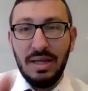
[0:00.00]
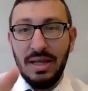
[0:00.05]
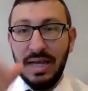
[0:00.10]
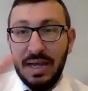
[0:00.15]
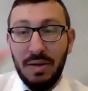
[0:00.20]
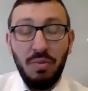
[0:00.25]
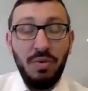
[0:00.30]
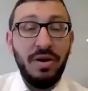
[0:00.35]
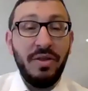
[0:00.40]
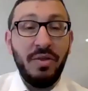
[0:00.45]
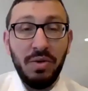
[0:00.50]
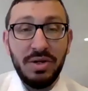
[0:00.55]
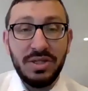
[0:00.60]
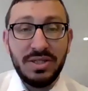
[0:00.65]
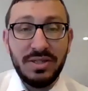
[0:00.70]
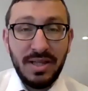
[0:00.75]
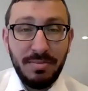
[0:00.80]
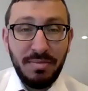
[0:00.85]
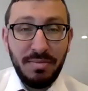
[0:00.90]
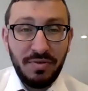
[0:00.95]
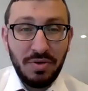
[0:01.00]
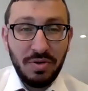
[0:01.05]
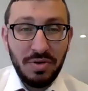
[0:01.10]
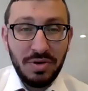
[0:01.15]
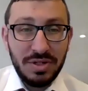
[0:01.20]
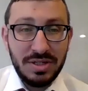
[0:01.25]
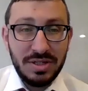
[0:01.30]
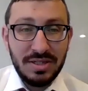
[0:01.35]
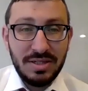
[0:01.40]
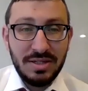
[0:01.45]
And one of the worst of them, of
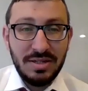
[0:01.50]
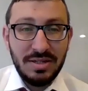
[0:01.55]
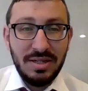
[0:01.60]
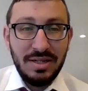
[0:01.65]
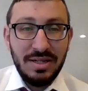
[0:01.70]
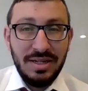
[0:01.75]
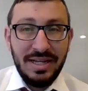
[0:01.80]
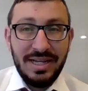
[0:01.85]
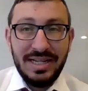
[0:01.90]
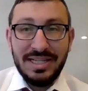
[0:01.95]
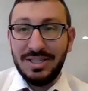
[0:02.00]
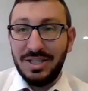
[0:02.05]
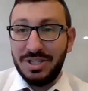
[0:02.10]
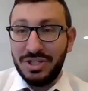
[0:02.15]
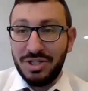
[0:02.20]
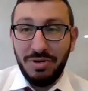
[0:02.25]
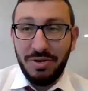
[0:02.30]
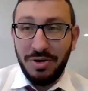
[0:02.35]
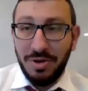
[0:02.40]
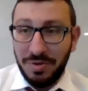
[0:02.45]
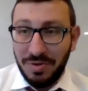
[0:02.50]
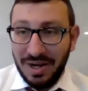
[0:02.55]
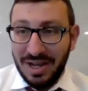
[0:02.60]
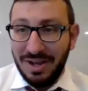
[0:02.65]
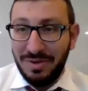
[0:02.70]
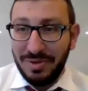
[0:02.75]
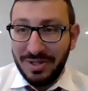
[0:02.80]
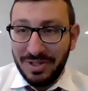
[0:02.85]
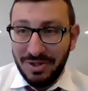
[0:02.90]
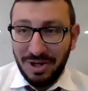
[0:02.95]
course, is Lashon Hara.
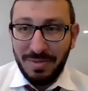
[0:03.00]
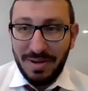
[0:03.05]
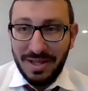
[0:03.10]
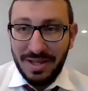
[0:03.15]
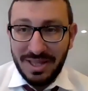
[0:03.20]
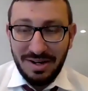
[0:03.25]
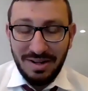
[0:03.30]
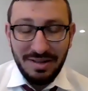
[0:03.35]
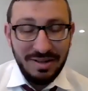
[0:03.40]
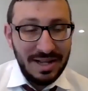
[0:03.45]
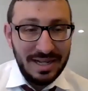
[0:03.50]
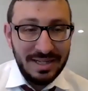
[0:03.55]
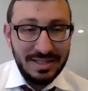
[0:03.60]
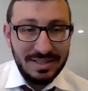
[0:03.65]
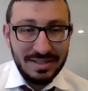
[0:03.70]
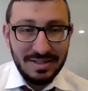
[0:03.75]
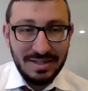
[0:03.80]
We talk about that a lot.